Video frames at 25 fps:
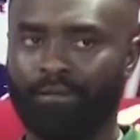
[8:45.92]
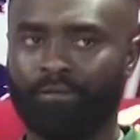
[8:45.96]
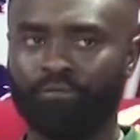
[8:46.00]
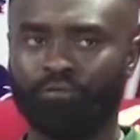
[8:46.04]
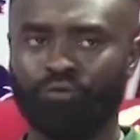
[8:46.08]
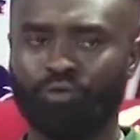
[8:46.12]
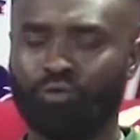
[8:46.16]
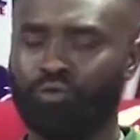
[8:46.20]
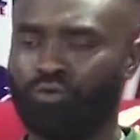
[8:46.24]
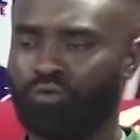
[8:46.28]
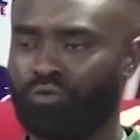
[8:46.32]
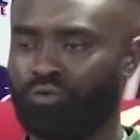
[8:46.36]
I'm
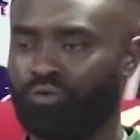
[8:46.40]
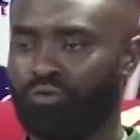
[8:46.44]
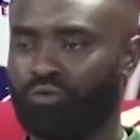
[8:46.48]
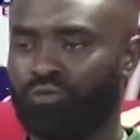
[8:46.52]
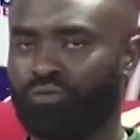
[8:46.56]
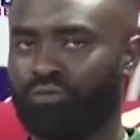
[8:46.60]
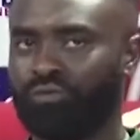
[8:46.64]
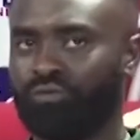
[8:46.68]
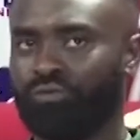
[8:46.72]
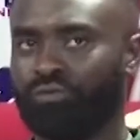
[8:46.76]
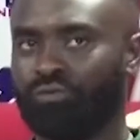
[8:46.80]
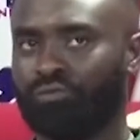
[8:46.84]

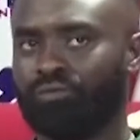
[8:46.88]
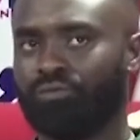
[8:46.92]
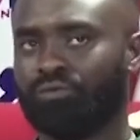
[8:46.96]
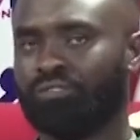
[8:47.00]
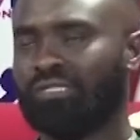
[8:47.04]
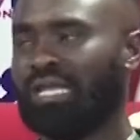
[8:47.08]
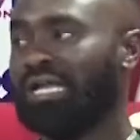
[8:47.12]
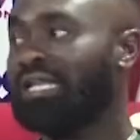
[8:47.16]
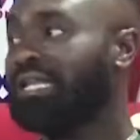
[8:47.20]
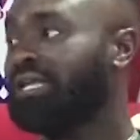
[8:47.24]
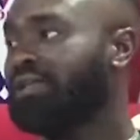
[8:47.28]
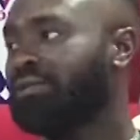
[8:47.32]
so, no
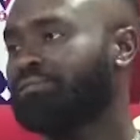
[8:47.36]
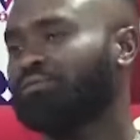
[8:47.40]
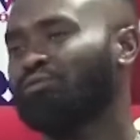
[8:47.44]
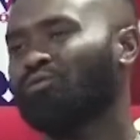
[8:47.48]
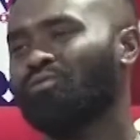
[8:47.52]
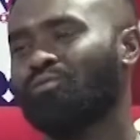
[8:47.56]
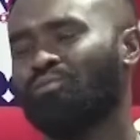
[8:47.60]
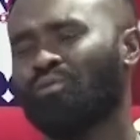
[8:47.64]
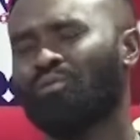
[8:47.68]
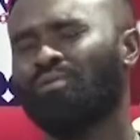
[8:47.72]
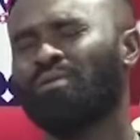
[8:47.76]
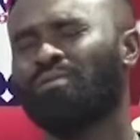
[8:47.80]
sad, I'm
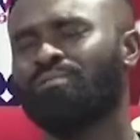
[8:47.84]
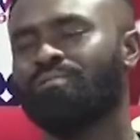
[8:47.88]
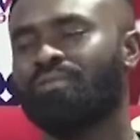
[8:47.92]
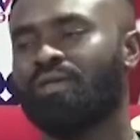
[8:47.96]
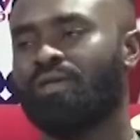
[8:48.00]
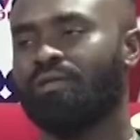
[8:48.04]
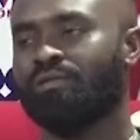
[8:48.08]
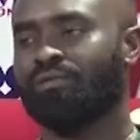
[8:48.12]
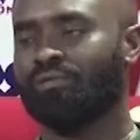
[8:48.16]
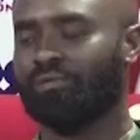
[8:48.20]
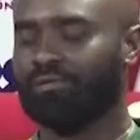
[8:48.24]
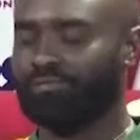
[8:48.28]
so problem,
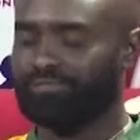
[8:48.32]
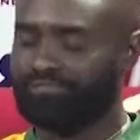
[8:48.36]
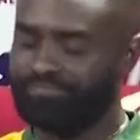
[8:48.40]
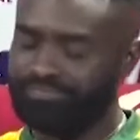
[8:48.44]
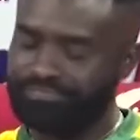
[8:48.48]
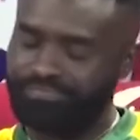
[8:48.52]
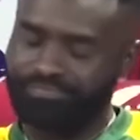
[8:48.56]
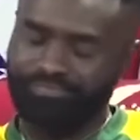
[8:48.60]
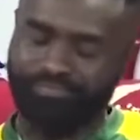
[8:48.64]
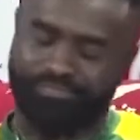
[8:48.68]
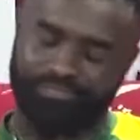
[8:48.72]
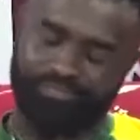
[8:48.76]
you know.
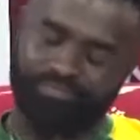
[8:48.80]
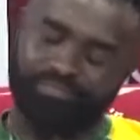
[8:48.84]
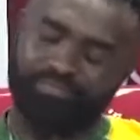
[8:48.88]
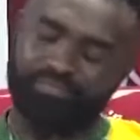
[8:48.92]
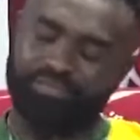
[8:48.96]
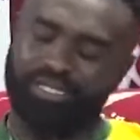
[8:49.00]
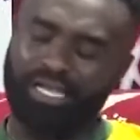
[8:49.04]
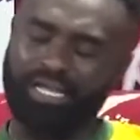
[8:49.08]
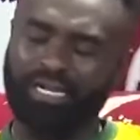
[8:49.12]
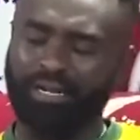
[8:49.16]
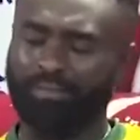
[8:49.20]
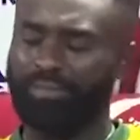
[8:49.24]

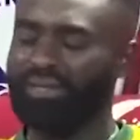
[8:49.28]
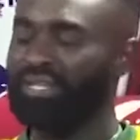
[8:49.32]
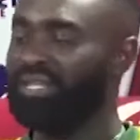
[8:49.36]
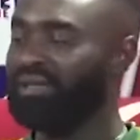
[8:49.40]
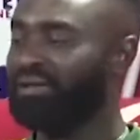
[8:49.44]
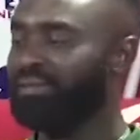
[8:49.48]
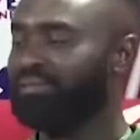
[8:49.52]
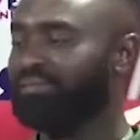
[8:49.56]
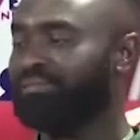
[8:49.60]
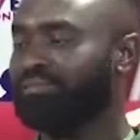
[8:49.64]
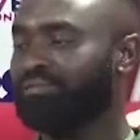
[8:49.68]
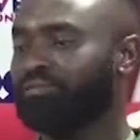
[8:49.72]
And I'm a
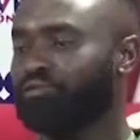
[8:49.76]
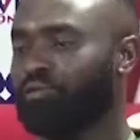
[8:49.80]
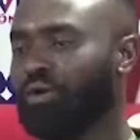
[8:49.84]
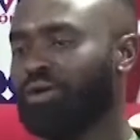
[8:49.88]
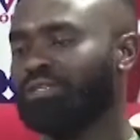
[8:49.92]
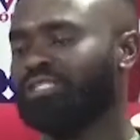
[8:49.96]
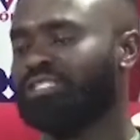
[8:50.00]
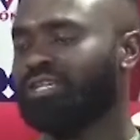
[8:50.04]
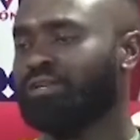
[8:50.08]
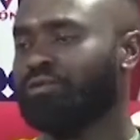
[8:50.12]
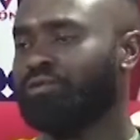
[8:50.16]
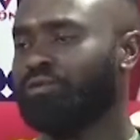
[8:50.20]
dear, Miss
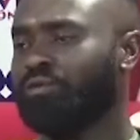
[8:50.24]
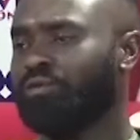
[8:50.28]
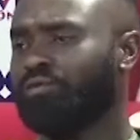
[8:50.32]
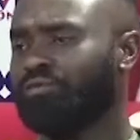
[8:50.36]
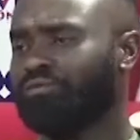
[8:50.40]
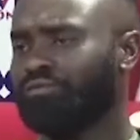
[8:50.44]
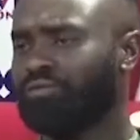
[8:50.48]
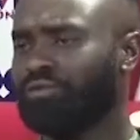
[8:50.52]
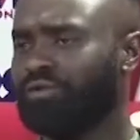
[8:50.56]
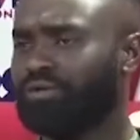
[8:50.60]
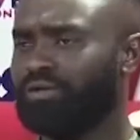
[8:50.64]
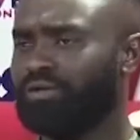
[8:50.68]
Question of